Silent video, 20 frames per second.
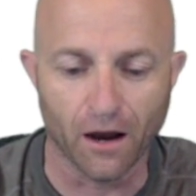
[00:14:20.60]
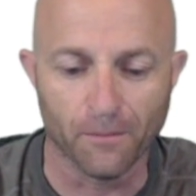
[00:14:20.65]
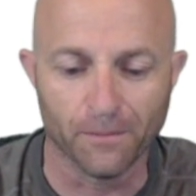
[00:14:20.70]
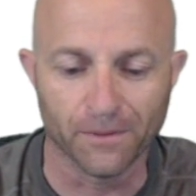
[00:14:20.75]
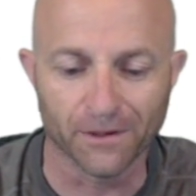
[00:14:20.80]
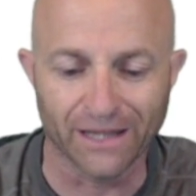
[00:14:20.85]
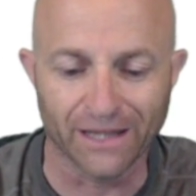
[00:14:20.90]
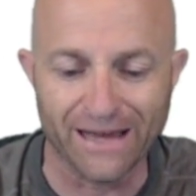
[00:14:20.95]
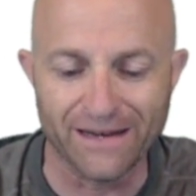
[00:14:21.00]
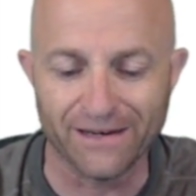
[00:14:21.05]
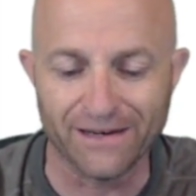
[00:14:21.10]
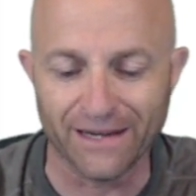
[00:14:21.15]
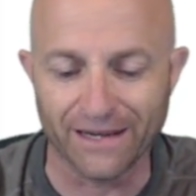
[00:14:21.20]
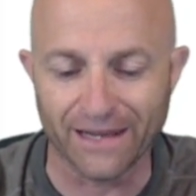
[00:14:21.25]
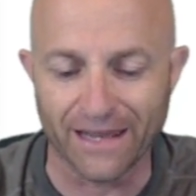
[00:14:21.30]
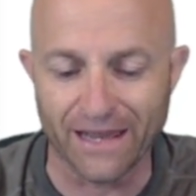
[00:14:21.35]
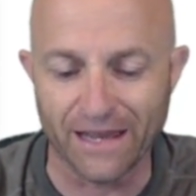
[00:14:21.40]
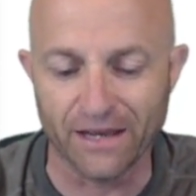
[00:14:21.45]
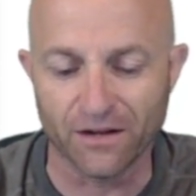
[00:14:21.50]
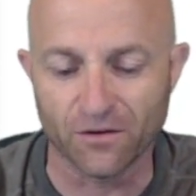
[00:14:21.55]

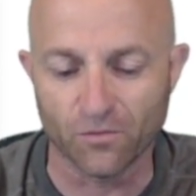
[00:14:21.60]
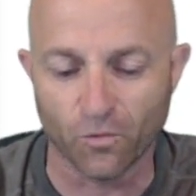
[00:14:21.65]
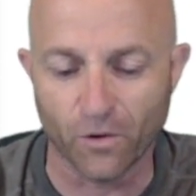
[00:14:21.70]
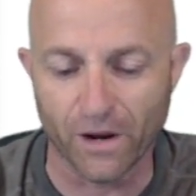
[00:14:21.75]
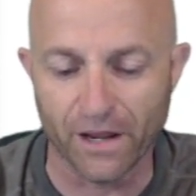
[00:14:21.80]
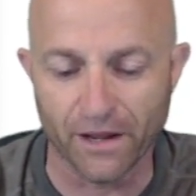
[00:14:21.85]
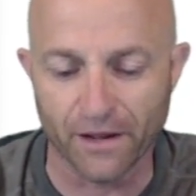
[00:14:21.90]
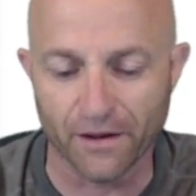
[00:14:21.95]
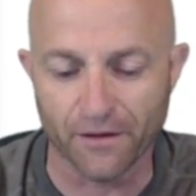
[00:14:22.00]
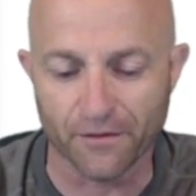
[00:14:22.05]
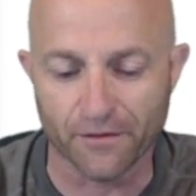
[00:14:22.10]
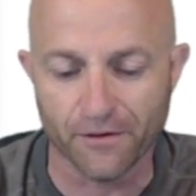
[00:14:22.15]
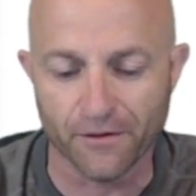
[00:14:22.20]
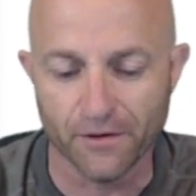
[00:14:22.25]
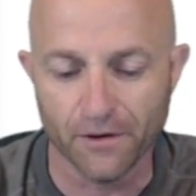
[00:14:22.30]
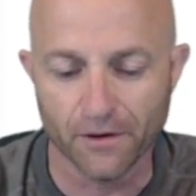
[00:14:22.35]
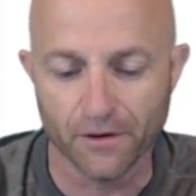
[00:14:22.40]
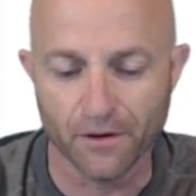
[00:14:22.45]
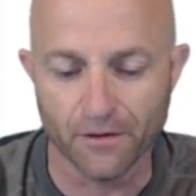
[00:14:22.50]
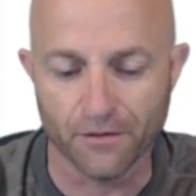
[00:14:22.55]
blending in with
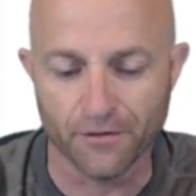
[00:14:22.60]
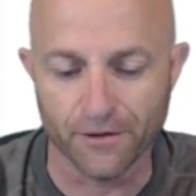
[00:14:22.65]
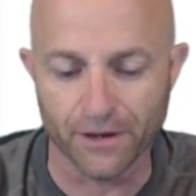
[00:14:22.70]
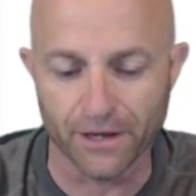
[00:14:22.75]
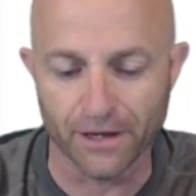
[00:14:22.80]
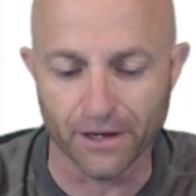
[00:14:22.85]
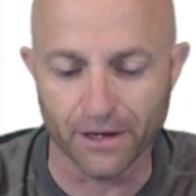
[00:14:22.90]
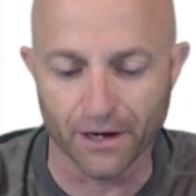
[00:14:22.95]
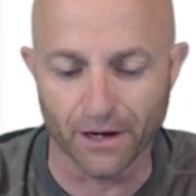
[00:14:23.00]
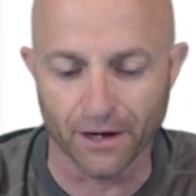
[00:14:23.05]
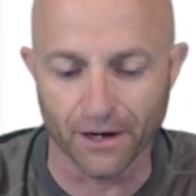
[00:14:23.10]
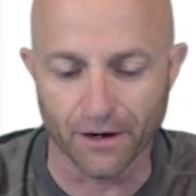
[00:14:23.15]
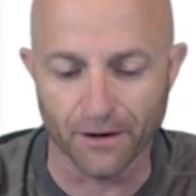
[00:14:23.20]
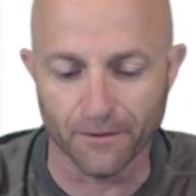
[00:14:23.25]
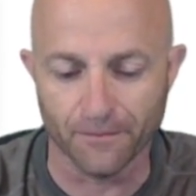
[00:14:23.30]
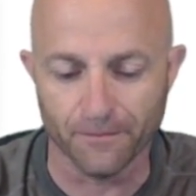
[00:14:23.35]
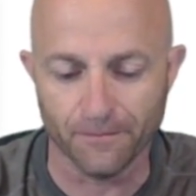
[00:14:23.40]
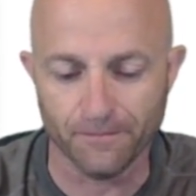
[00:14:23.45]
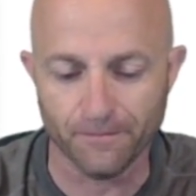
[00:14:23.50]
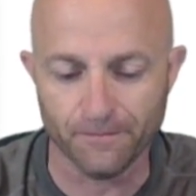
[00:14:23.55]

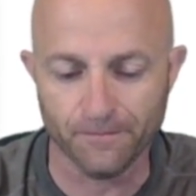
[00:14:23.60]
the